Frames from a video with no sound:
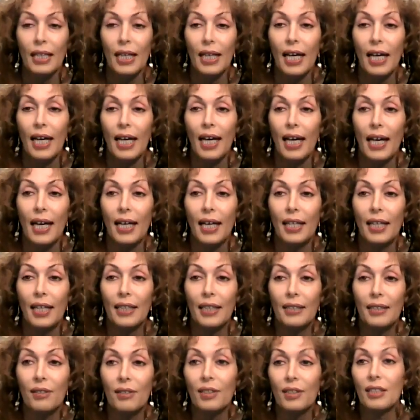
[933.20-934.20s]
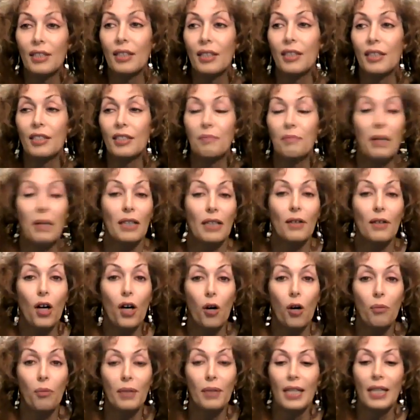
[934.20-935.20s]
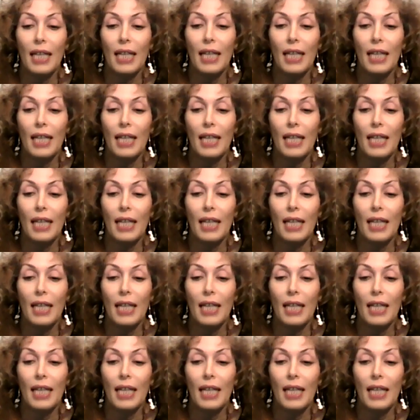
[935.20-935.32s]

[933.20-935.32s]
and so it's a spark of hope.